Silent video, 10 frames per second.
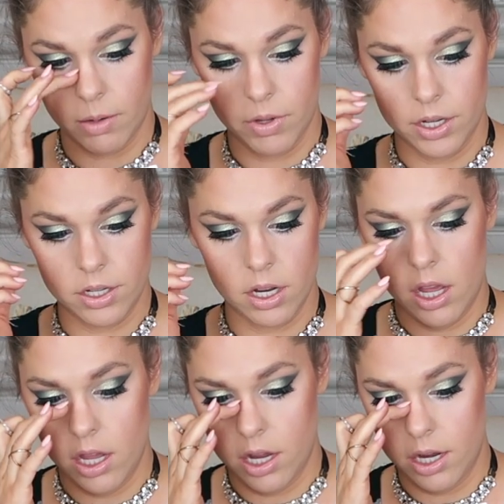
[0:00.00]
damage.
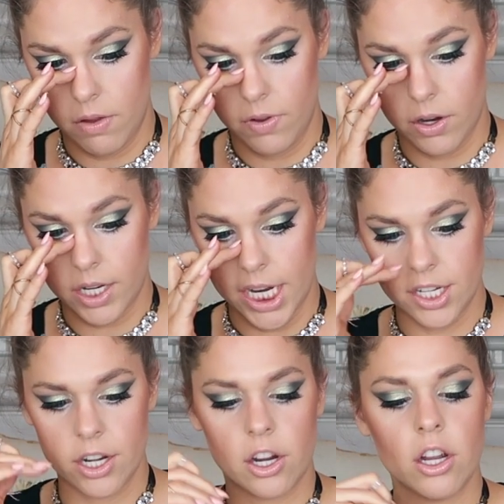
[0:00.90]
And if
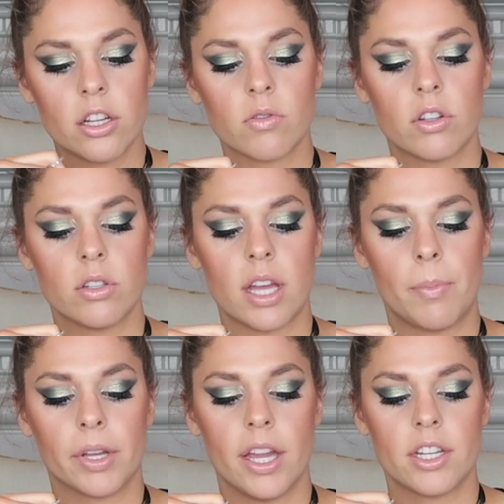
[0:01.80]
irritation occurs, reduce
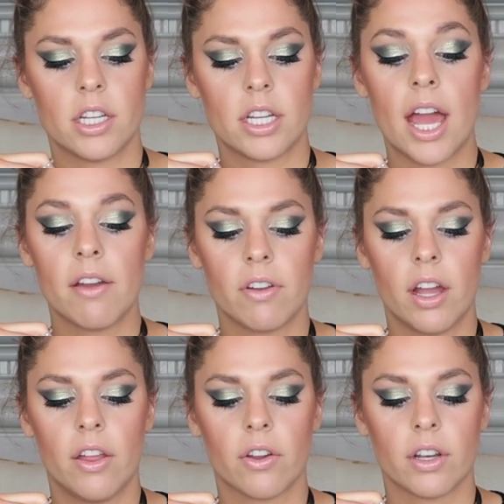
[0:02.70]
application to
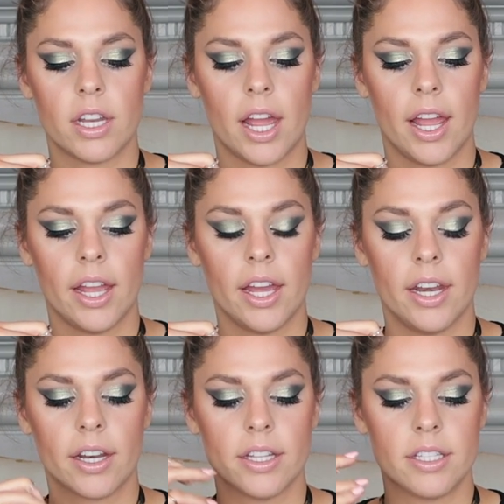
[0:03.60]
every other day
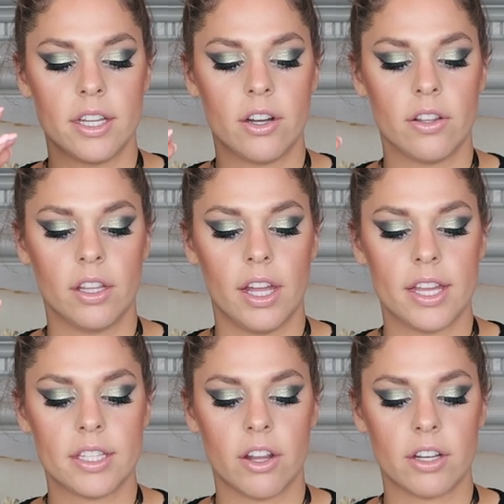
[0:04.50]
and consider the
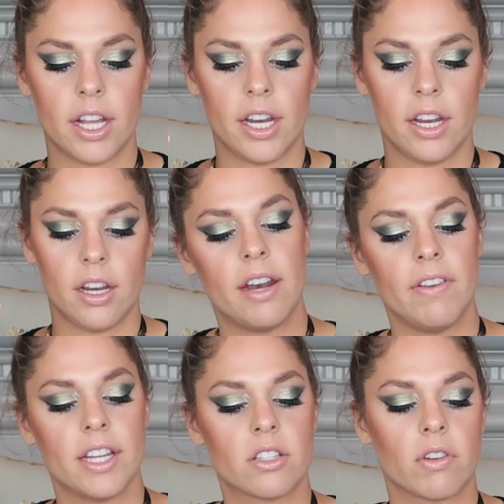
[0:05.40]
less irritating
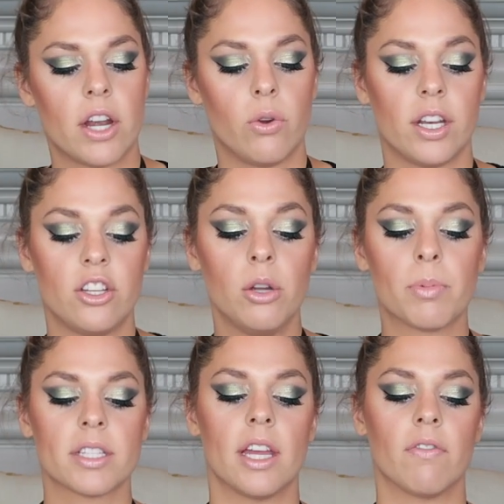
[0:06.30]
advanced retinoid
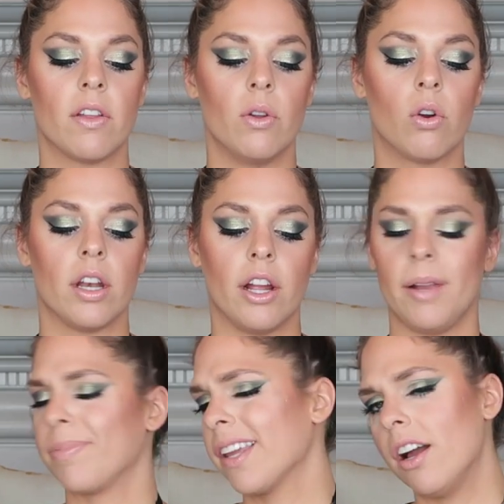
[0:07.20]
2% from the
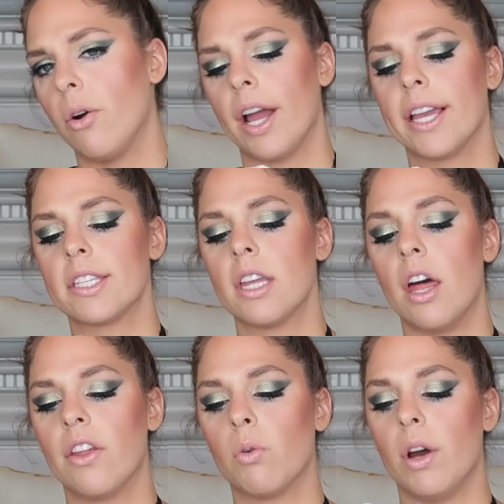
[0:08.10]
ordinary. Oh, I guess
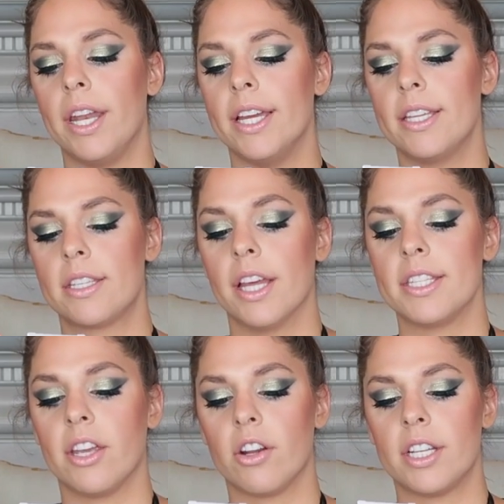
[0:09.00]
the other one is
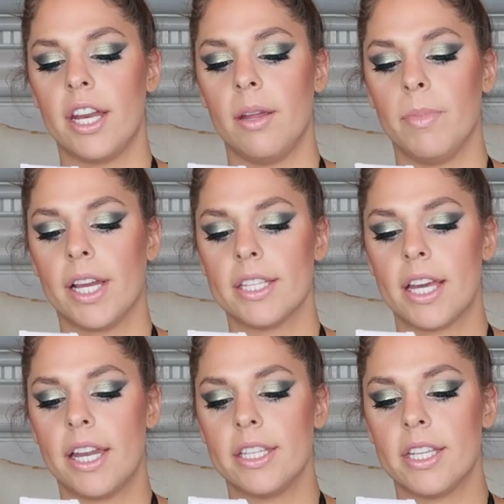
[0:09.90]
less irritating because
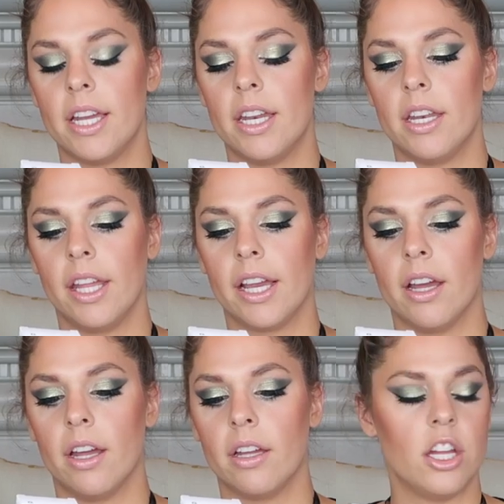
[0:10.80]
that is in like
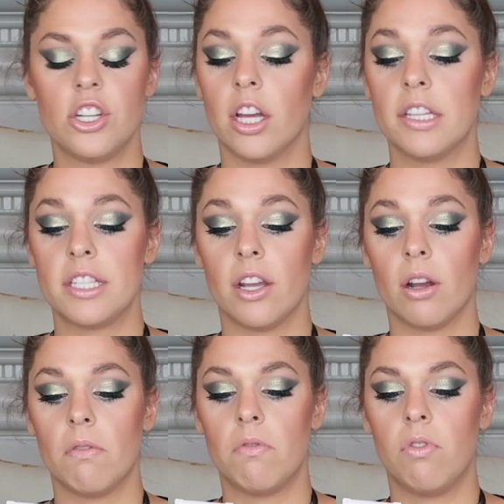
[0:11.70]
a gel
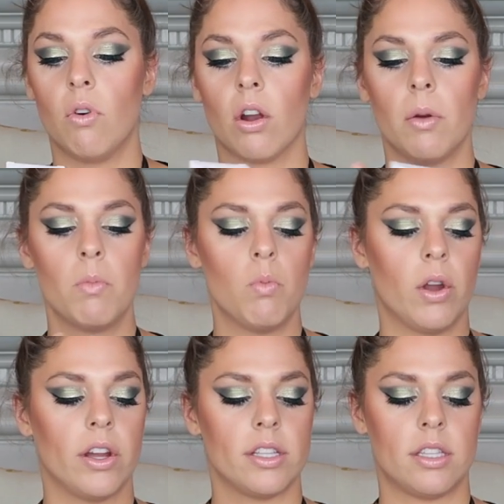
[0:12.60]
serum form,
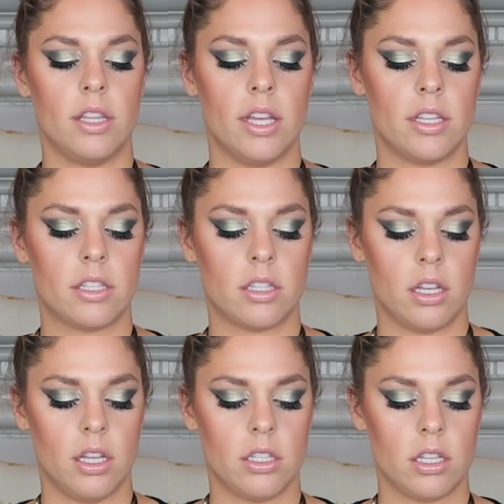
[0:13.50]
whereas this
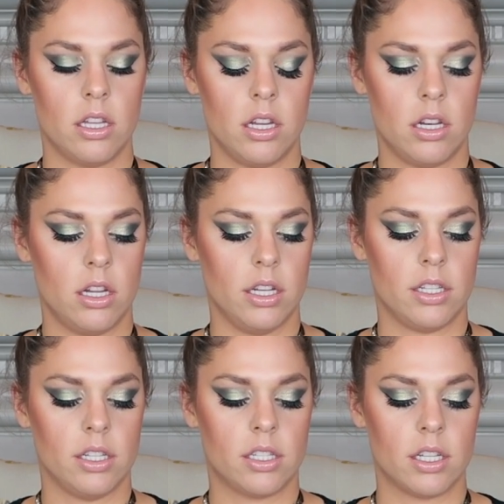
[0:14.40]
isn't,
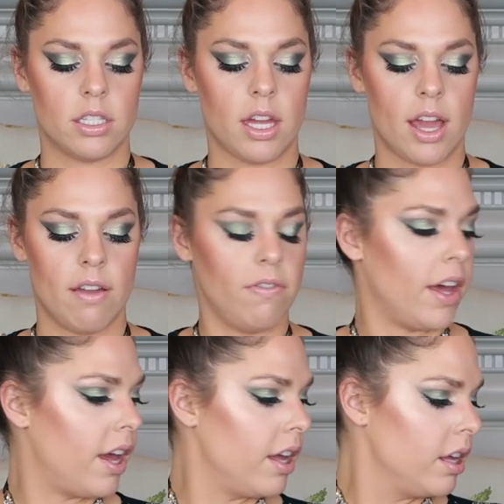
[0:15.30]
this doesn't have
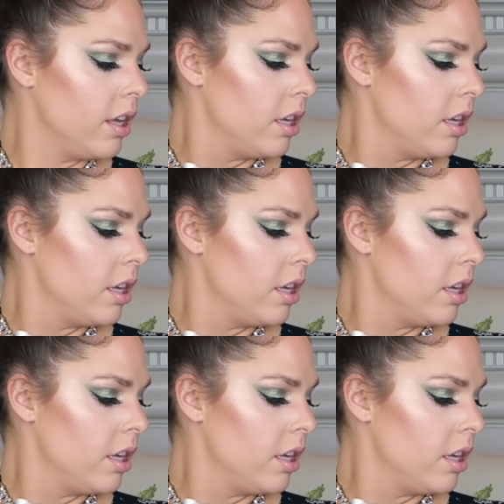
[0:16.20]
that.